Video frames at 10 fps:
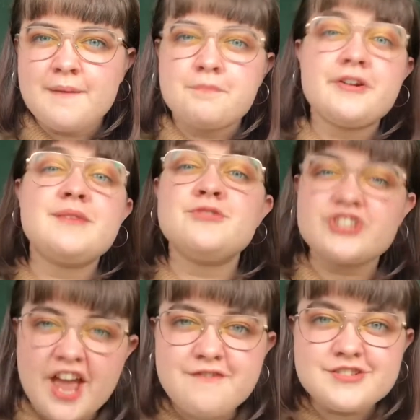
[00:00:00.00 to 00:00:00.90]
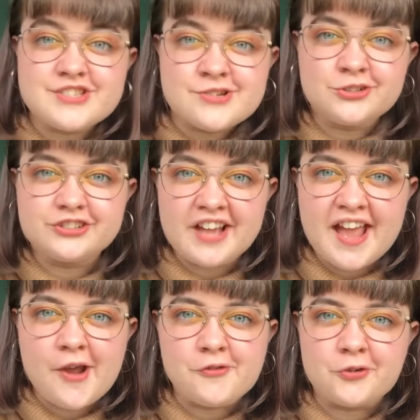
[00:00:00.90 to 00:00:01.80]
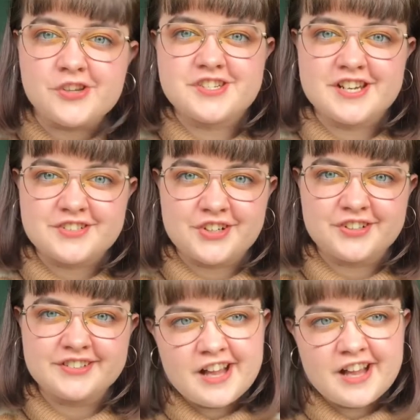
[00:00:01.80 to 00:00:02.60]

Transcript: pretty much every single day over on TikTok.